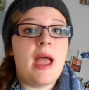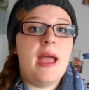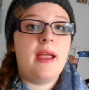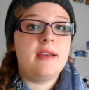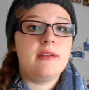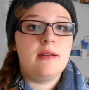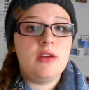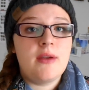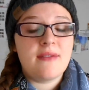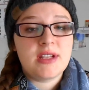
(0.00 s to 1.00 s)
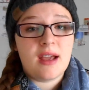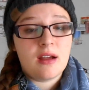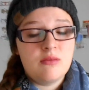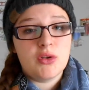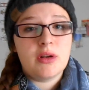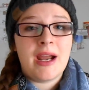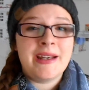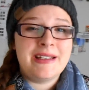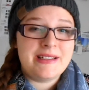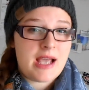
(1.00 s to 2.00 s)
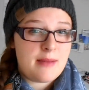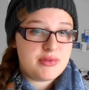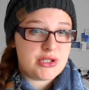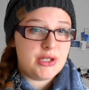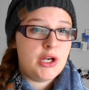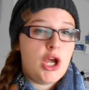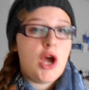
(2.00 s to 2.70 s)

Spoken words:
and you have to get a converter and an adapter.